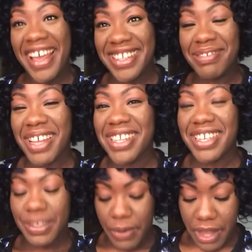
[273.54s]
So sometimes it
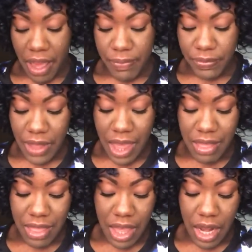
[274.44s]
doesn't work out.
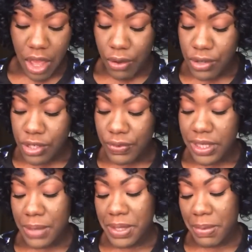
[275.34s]
And then I also
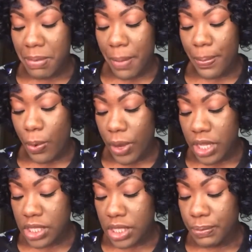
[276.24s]
redeemed some of my
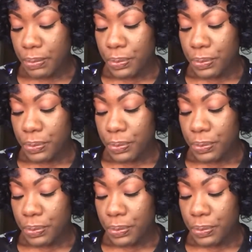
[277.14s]
points